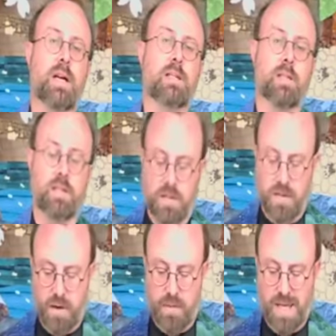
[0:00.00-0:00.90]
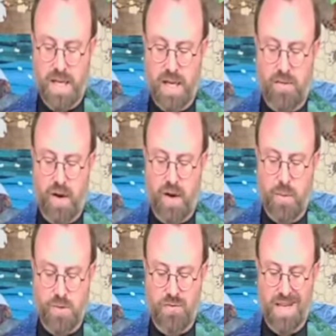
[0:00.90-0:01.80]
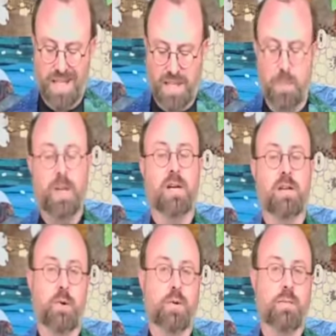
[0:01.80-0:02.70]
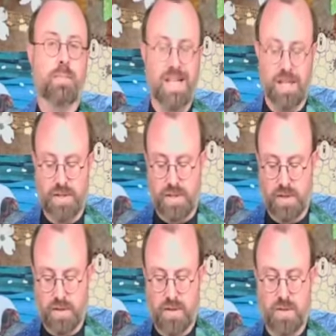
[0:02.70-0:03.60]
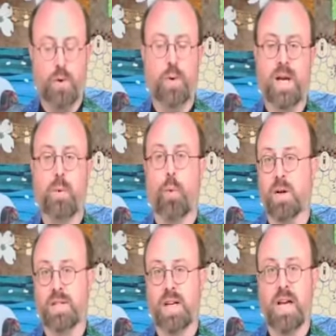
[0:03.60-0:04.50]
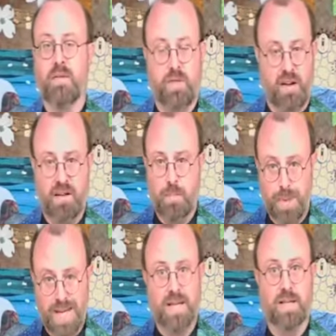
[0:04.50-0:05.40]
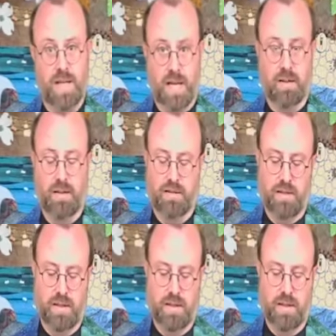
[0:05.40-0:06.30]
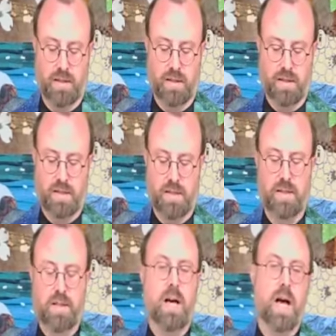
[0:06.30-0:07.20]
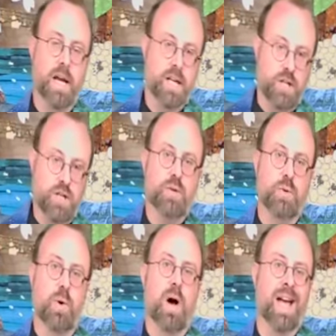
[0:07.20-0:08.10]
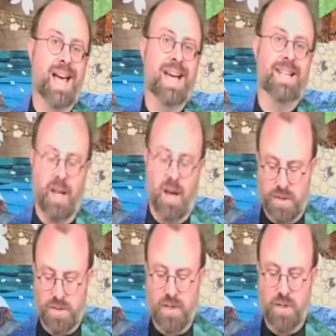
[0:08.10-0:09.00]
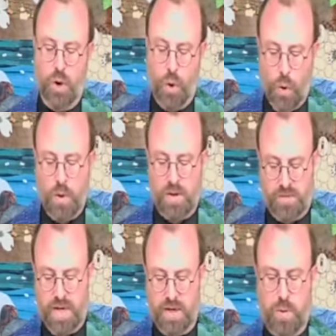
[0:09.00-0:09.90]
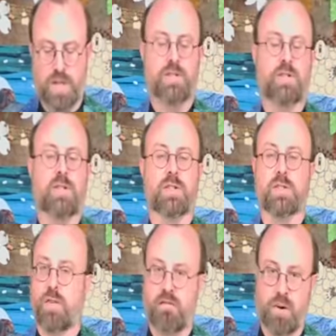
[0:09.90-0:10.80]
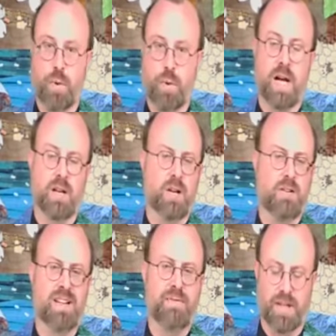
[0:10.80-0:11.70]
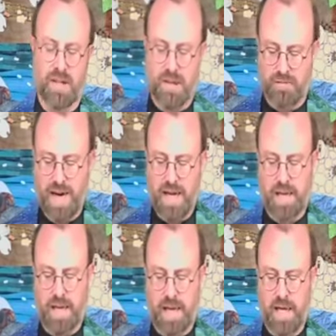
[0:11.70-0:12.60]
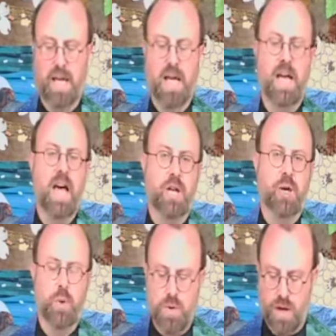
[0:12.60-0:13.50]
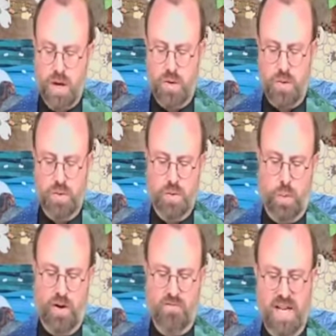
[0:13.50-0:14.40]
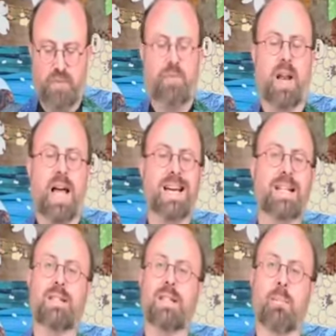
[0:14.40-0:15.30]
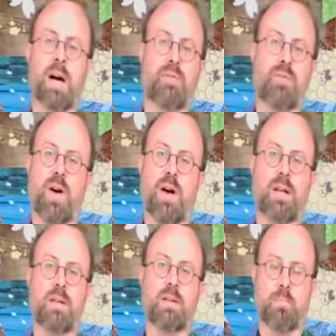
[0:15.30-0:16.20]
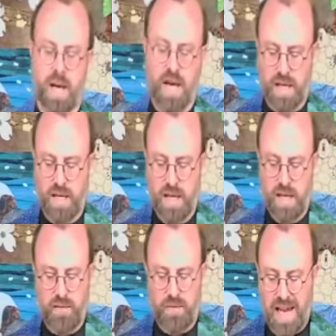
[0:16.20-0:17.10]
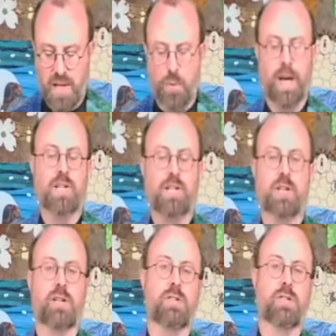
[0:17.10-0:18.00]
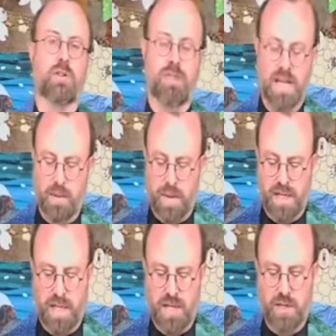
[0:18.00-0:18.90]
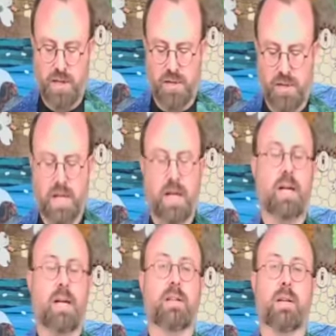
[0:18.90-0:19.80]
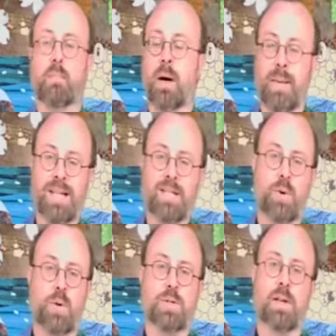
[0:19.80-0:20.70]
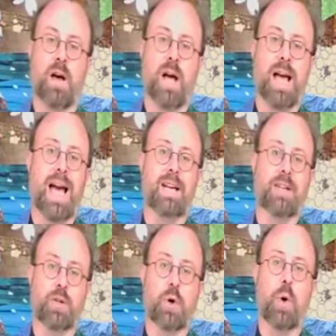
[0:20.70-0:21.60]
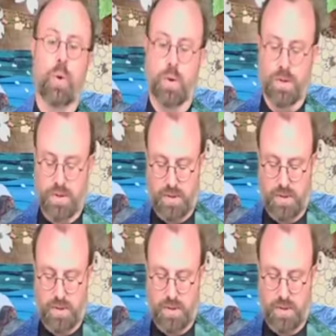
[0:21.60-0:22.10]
to determine if I was ready to be a UU minister, so it was a very big deal. And I knew I hadn't answered all of their questions very well or even correctly. And who knows what red flags they might find in my evaluations or recommendations that my mentors and I hadn't caught.